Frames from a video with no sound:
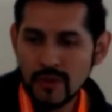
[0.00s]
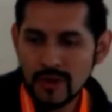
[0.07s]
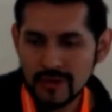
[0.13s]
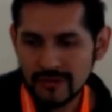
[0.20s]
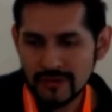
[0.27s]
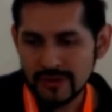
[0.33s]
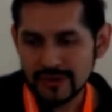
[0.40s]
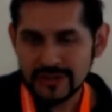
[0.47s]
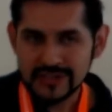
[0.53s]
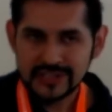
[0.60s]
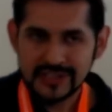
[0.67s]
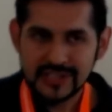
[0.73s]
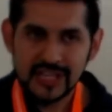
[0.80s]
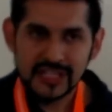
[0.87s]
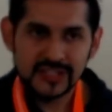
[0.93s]
Well, for the
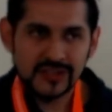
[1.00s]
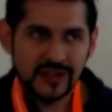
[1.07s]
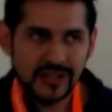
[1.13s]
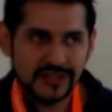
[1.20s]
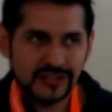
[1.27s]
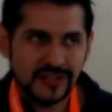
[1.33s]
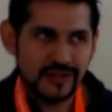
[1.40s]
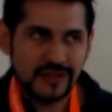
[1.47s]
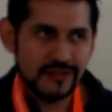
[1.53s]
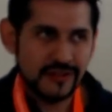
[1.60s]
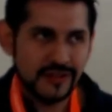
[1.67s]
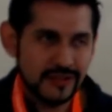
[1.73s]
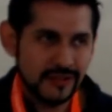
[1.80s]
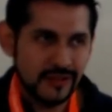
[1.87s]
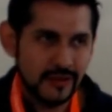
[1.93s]
cell extracts, I
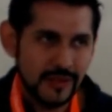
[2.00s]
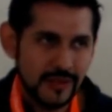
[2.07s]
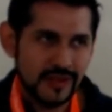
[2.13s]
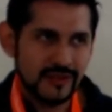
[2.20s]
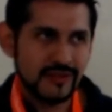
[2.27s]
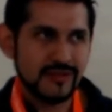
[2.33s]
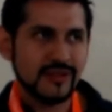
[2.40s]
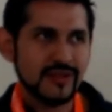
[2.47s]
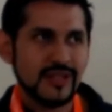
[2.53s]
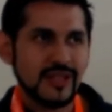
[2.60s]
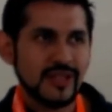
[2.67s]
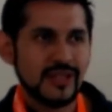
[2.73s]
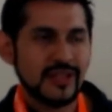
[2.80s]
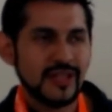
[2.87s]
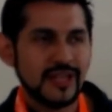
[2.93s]
really recommend
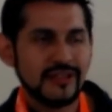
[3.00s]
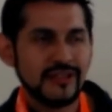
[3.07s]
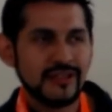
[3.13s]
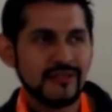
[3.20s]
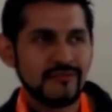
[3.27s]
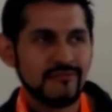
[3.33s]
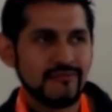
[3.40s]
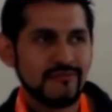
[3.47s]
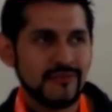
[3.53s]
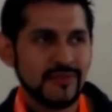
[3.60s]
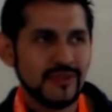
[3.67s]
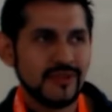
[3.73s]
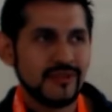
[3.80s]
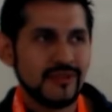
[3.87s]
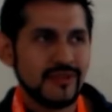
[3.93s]
the, I think
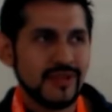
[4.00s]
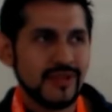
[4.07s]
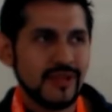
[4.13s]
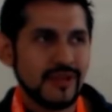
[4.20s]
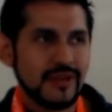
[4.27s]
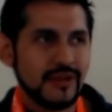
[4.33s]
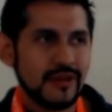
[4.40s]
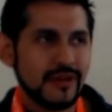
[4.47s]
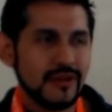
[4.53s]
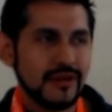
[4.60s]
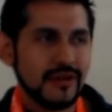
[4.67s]
the,